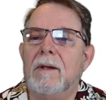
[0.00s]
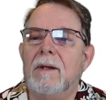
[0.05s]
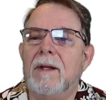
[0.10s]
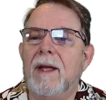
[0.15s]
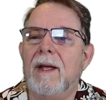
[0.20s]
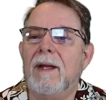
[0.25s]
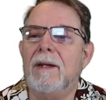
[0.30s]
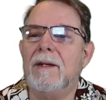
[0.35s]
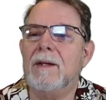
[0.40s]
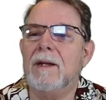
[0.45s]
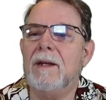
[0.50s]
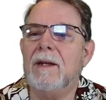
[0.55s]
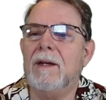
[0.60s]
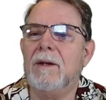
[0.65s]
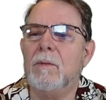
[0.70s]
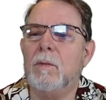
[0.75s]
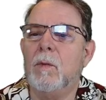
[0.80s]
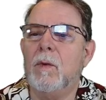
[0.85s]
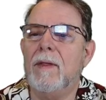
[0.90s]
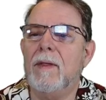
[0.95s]

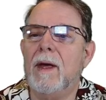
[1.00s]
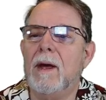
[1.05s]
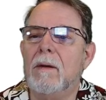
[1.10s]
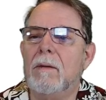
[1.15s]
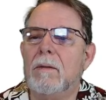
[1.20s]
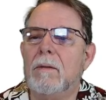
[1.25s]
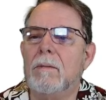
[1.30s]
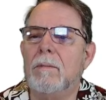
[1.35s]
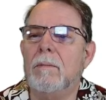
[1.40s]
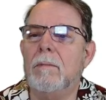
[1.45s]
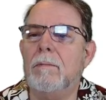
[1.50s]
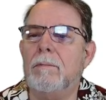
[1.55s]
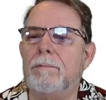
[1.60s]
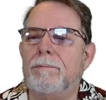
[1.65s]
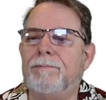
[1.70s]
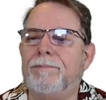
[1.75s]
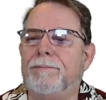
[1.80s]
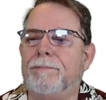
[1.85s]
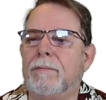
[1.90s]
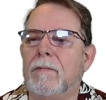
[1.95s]
18, without
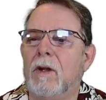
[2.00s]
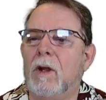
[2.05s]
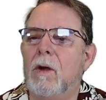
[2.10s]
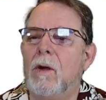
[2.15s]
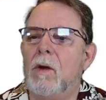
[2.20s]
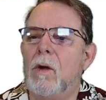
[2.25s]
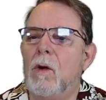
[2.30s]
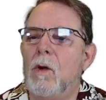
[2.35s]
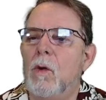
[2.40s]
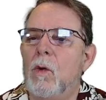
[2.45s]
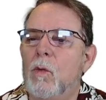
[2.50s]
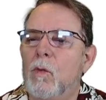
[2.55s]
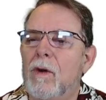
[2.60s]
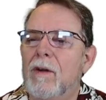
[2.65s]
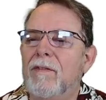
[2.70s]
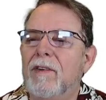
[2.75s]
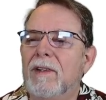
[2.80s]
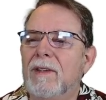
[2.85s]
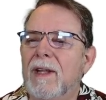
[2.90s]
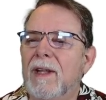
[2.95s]

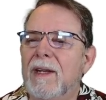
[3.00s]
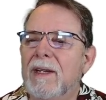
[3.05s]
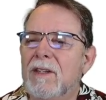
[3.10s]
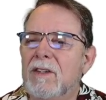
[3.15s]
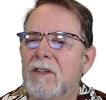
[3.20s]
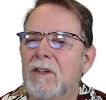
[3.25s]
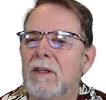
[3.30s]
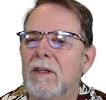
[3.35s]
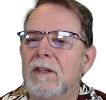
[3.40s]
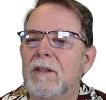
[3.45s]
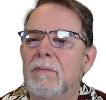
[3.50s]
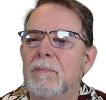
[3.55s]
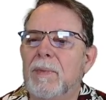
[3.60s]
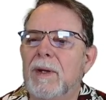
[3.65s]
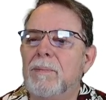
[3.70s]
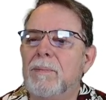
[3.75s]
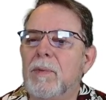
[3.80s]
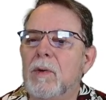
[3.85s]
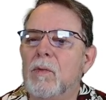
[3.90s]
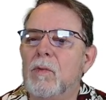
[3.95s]
revelation,
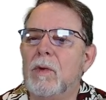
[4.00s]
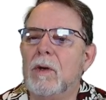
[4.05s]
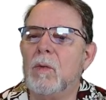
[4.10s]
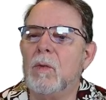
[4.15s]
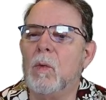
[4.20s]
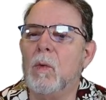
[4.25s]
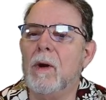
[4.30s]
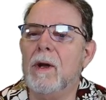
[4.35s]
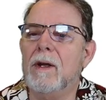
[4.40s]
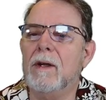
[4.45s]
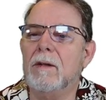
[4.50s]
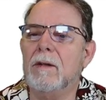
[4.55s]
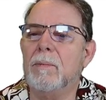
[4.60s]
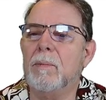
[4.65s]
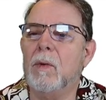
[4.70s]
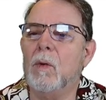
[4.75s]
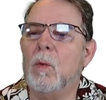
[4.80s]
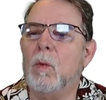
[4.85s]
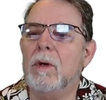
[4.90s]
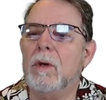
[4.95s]
people run wild,
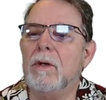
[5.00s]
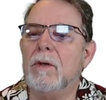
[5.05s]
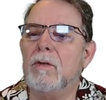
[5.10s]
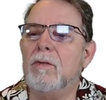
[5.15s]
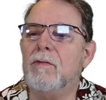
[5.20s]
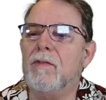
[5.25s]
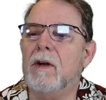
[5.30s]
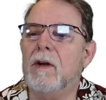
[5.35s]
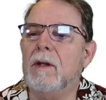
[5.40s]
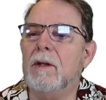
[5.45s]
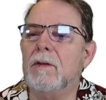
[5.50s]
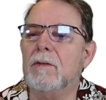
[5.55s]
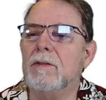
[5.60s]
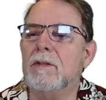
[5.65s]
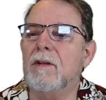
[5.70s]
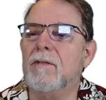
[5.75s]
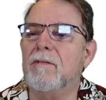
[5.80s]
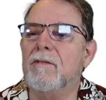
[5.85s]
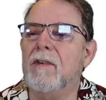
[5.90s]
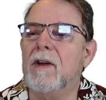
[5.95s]
but one who follows
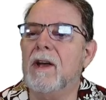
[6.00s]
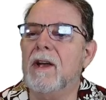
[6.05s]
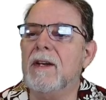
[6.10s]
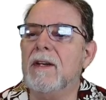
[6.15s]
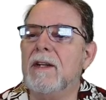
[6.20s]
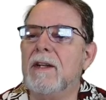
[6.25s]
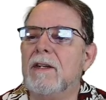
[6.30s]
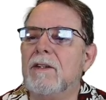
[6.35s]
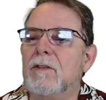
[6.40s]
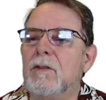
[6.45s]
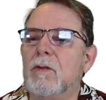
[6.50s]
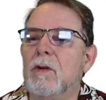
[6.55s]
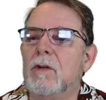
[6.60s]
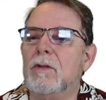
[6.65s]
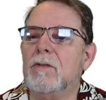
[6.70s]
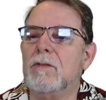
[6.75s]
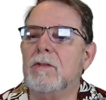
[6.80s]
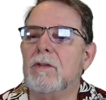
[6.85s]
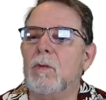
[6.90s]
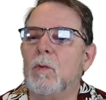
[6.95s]
divine
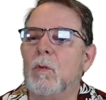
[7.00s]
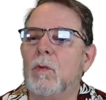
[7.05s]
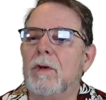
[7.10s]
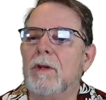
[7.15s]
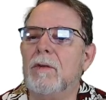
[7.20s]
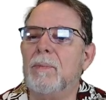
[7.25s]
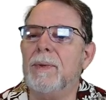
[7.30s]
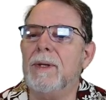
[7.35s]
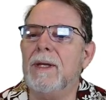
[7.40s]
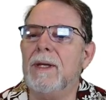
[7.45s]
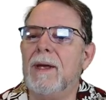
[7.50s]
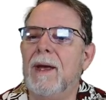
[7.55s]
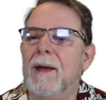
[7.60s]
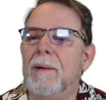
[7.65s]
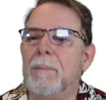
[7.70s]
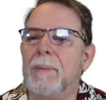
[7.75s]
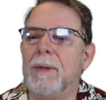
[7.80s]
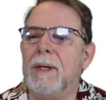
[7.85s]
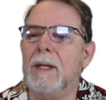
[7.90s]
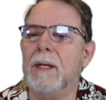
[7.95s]
instruction will be
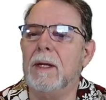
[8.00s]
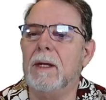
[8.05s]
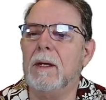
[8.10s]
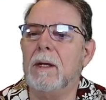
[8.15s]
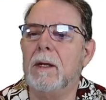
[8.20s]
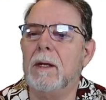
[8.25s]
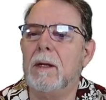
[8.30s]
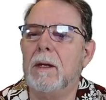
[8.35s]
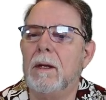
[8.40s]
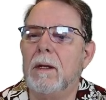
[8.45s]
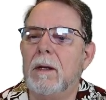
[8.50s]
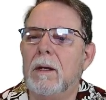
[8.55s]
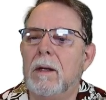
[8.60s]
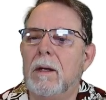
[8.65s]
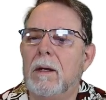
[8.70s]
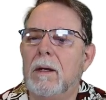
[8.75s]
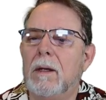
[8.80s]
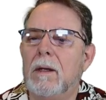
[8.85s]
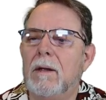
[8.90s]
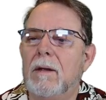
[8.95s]
happy.
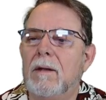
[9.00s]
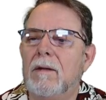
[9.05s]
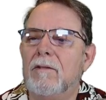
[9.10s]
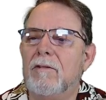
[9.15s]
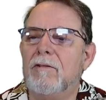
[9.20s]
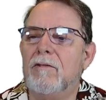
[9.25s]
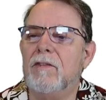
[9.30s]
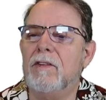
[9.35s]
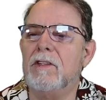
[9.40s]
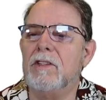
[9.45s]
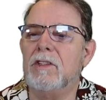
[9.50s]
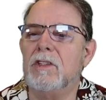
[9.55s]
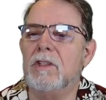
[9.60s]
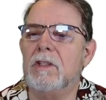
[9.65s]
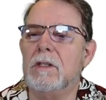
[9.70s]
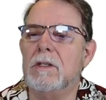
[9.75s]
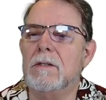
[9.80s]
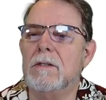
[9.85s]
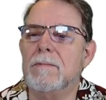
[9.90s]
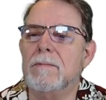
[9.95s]
Vision.